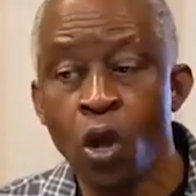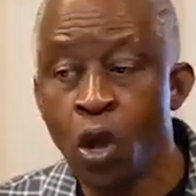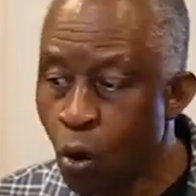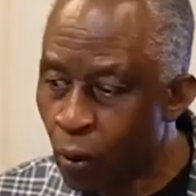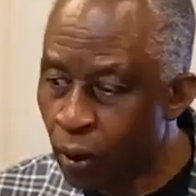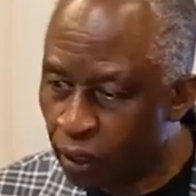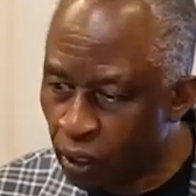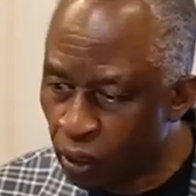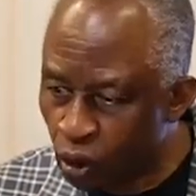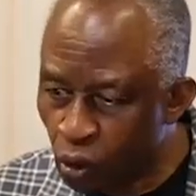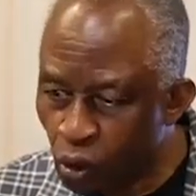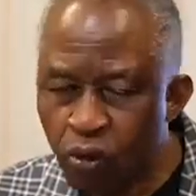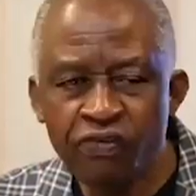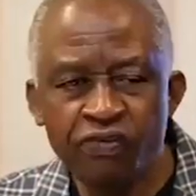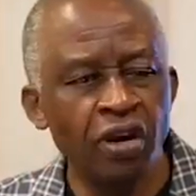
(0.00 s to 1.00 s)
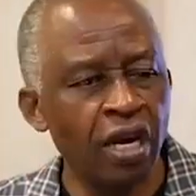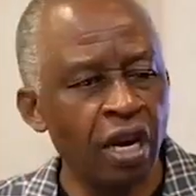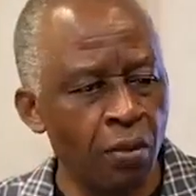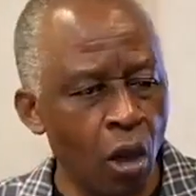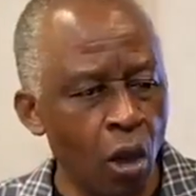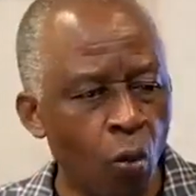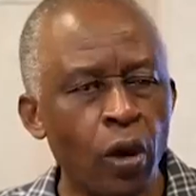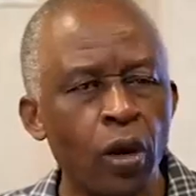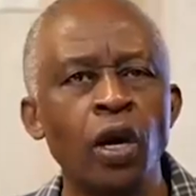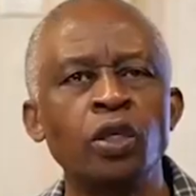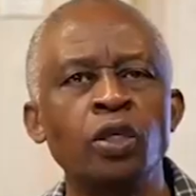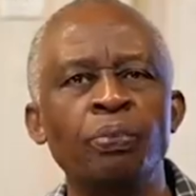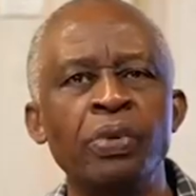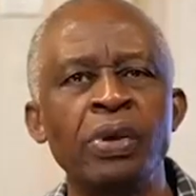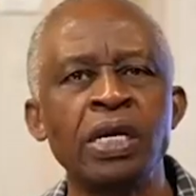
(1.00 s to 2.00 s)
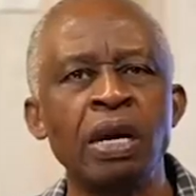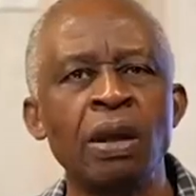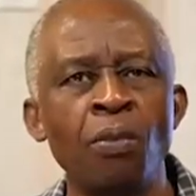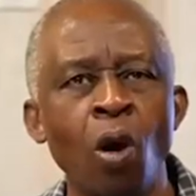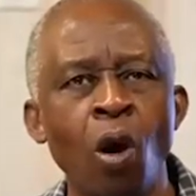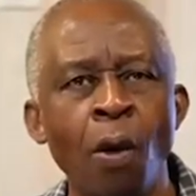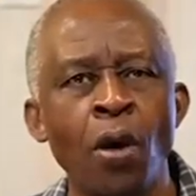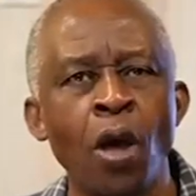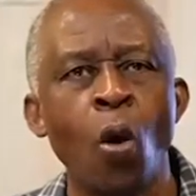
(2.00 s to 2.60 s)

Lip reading: We've got to look for them. We've got to bring them up.